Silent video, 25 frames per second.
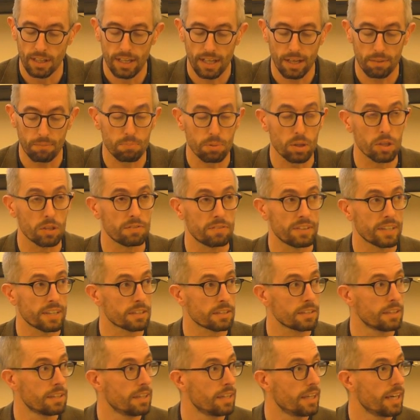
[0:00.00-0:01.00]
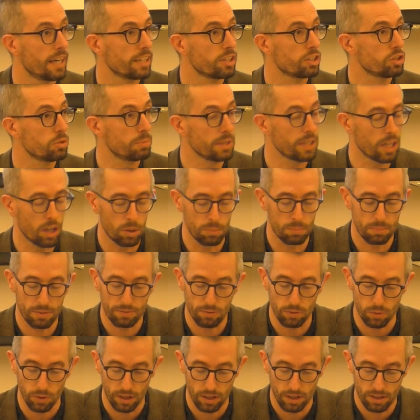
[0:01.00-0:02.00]
and perfect and to be hoped
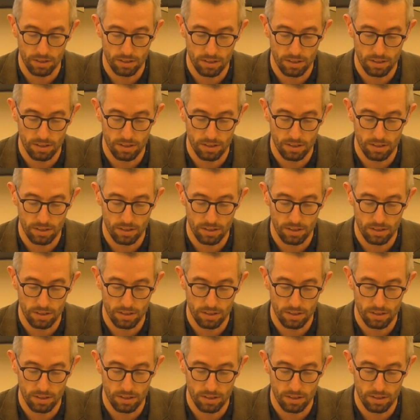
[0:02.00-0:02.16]
for.